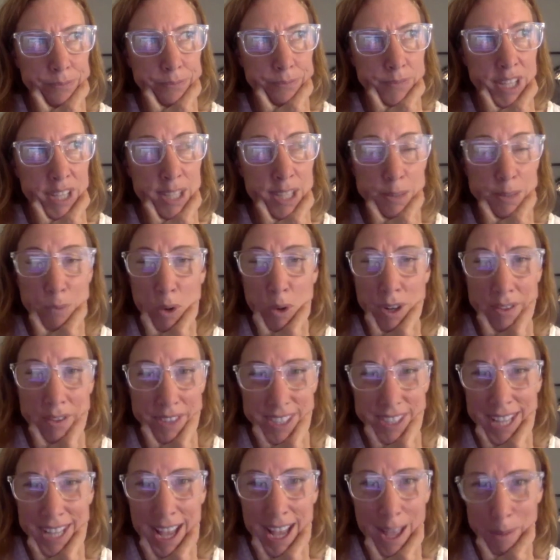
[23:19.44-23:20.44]
it's more of the
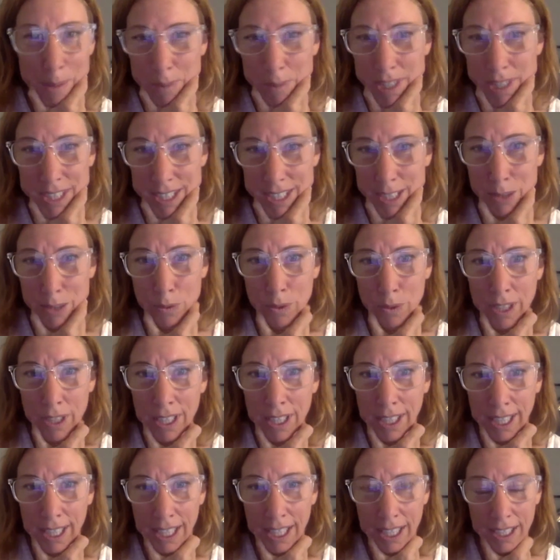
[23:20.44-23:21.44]
timelessness,
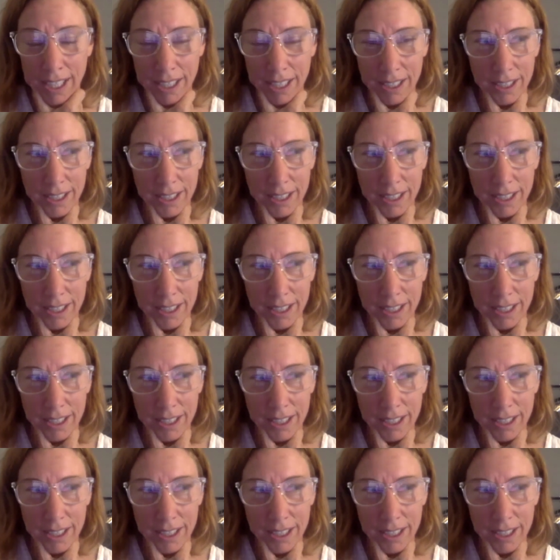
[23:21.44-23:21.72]
really.